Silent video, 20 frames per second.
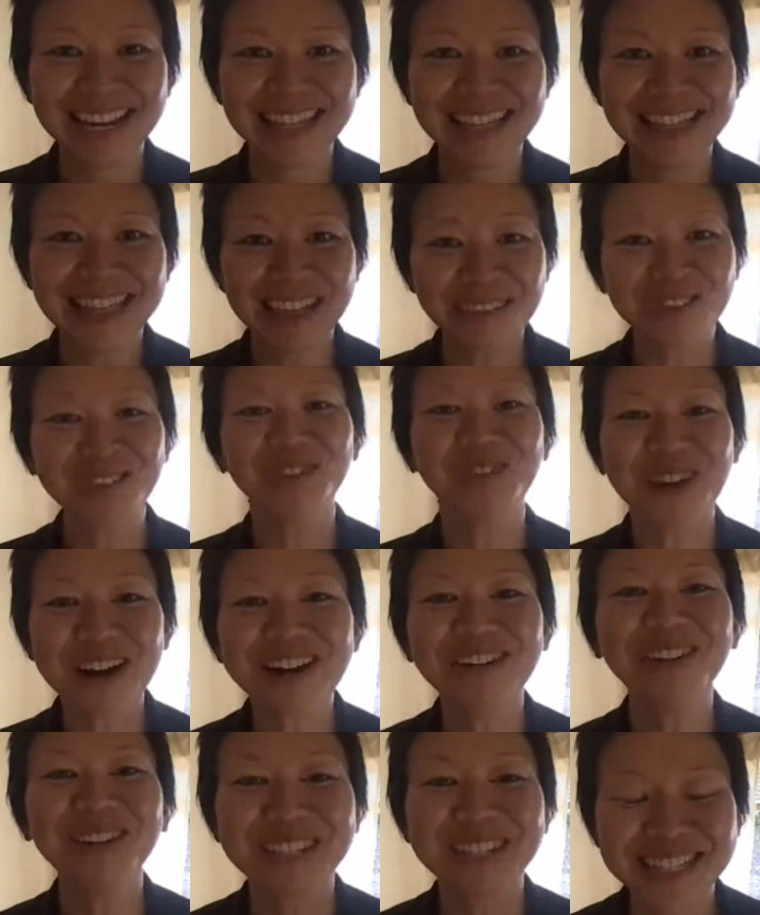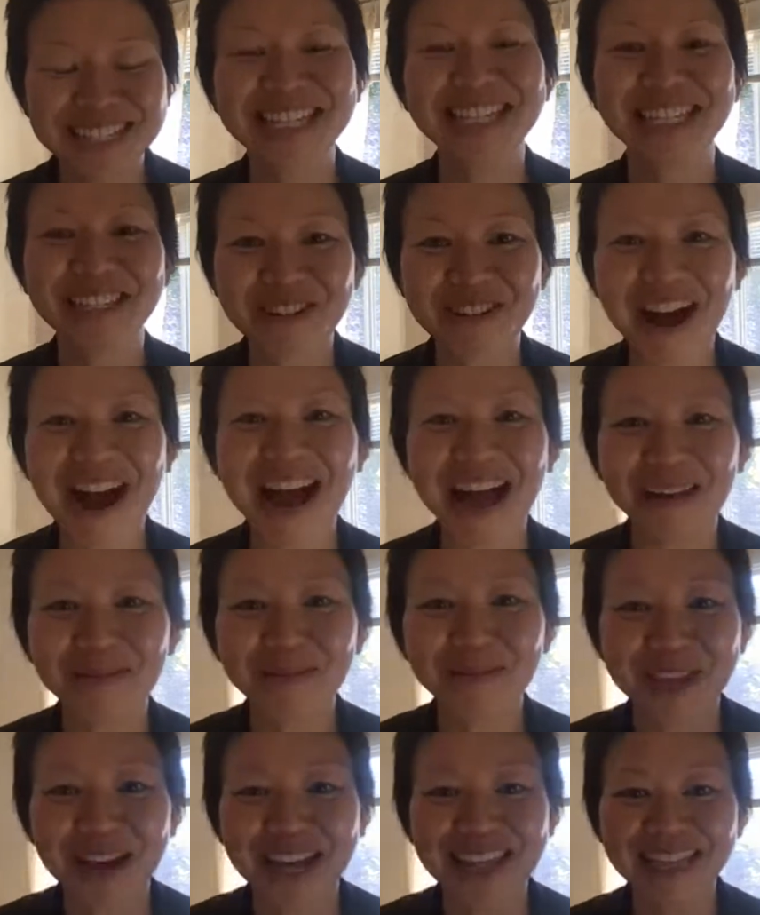they've struggled to describe.
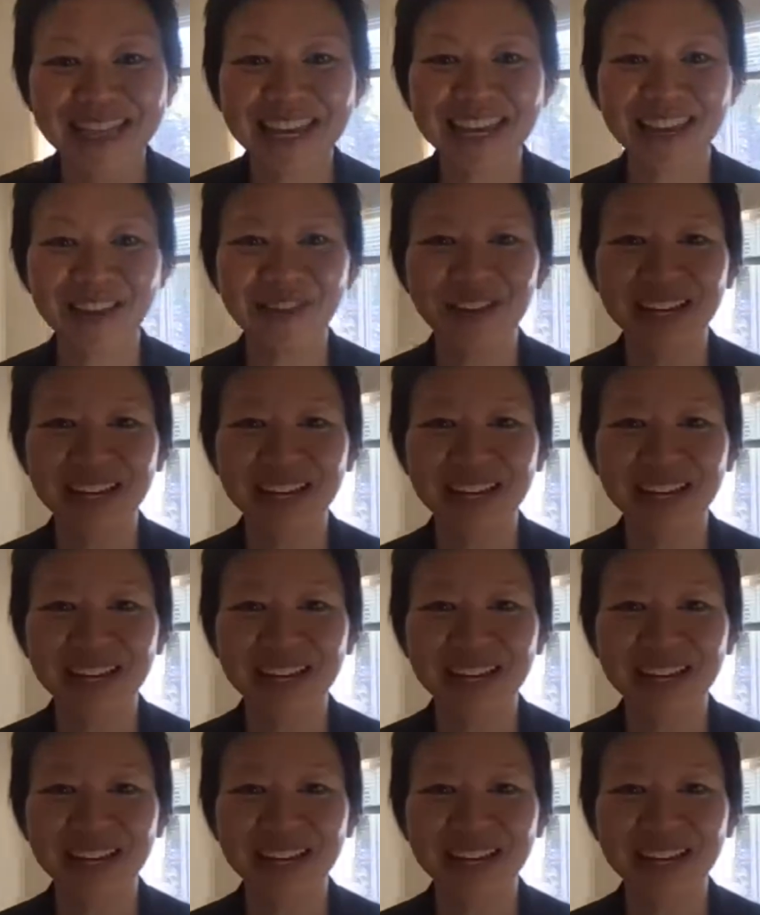So I think you